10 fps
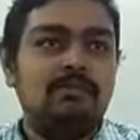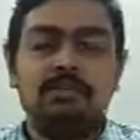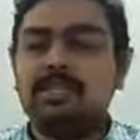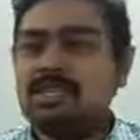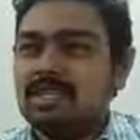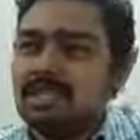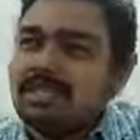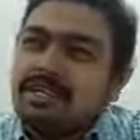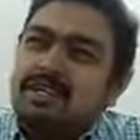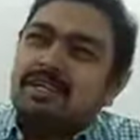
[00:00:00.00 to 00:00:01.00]
which is
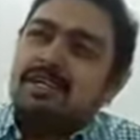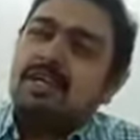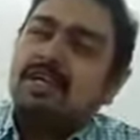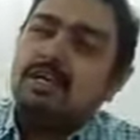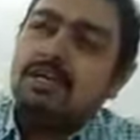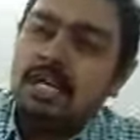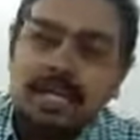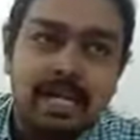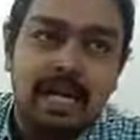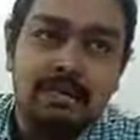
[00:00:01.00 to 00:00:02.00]
I think
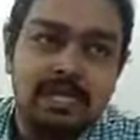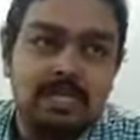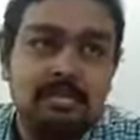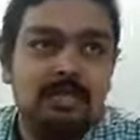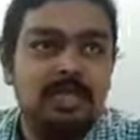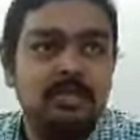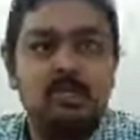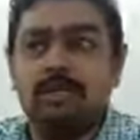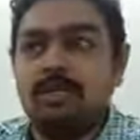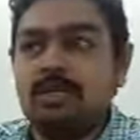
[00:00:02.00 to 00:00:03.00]
Netherlands based company. They
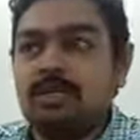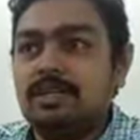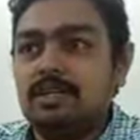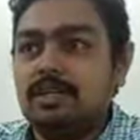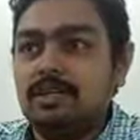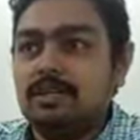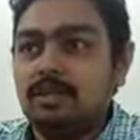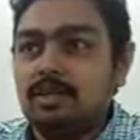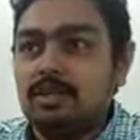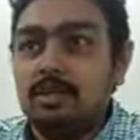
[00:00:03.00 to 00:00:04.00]
sold it.
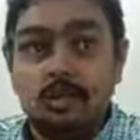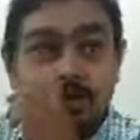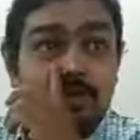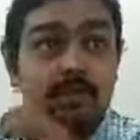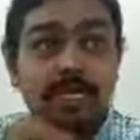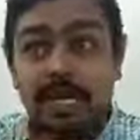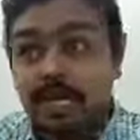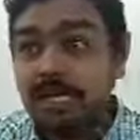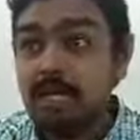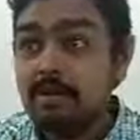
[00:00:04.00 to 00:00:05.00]
But
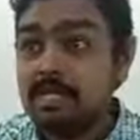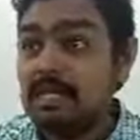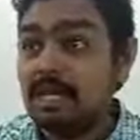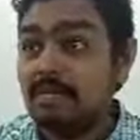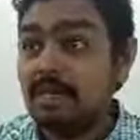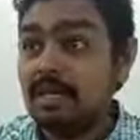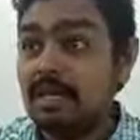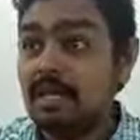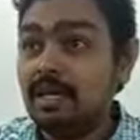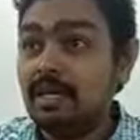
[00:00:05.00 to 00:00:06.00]
India based company
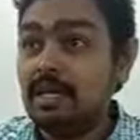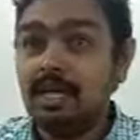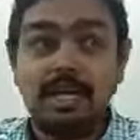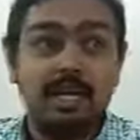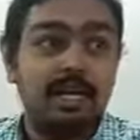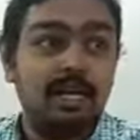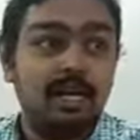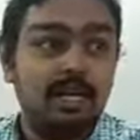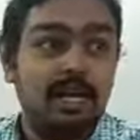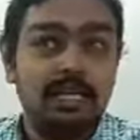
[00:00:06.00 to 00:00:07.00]
ki,
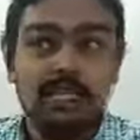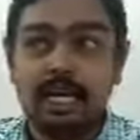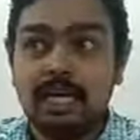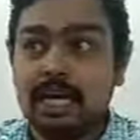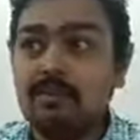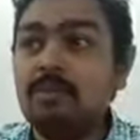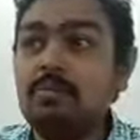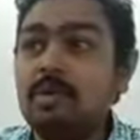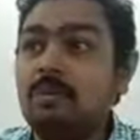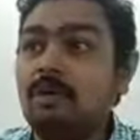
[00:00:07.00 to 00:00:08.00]
it can never
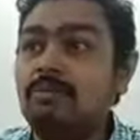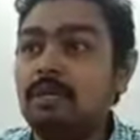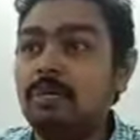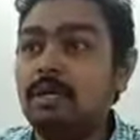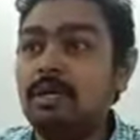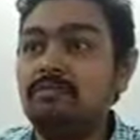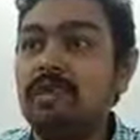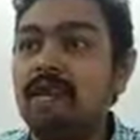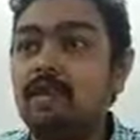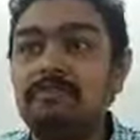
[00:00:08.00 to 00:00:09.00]
be a profitable if
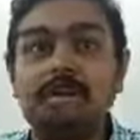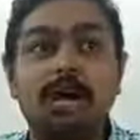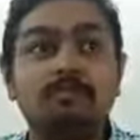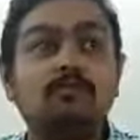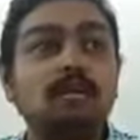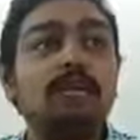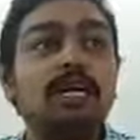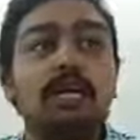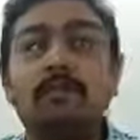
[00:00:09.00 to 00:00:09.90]
they have so many